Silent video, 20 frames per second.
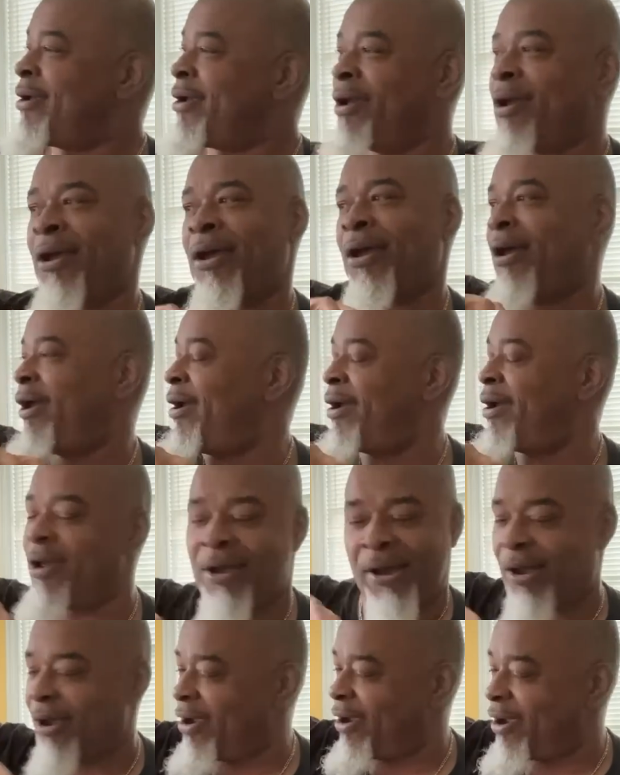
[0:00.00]

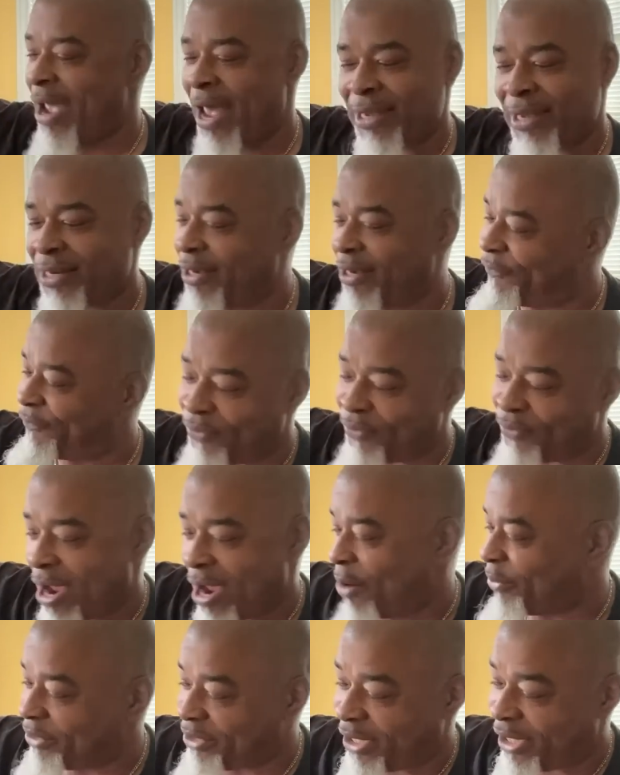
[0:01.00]
Uh, I need to figure
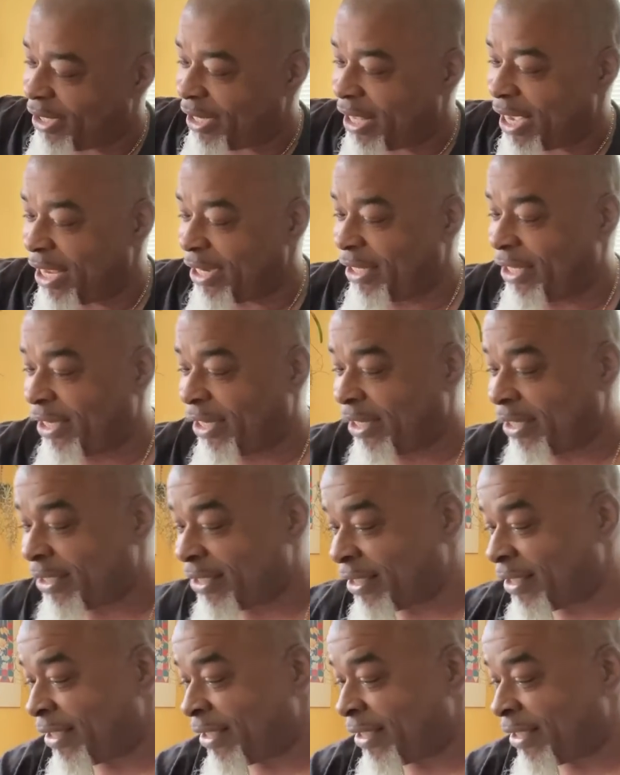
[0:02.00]
out what the hell that is.